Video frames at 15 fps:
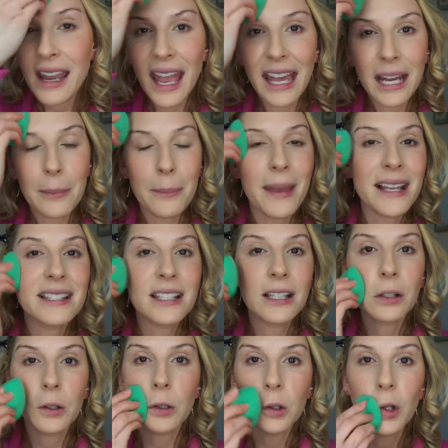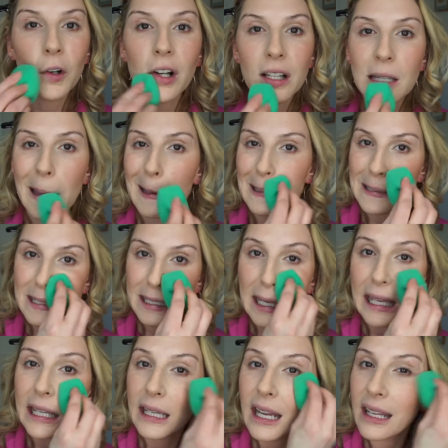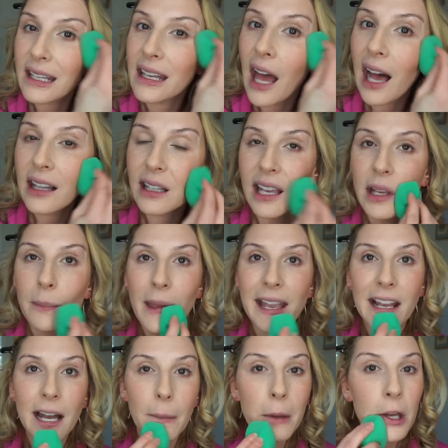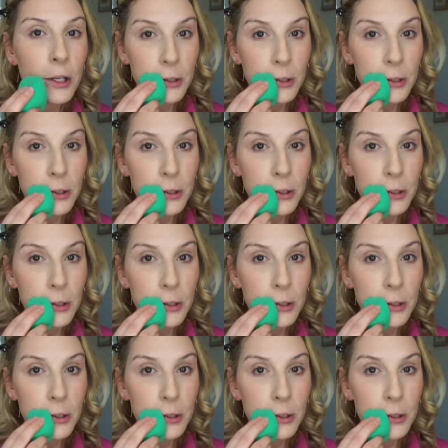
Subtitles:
and it makes it look like skin, not like makeup.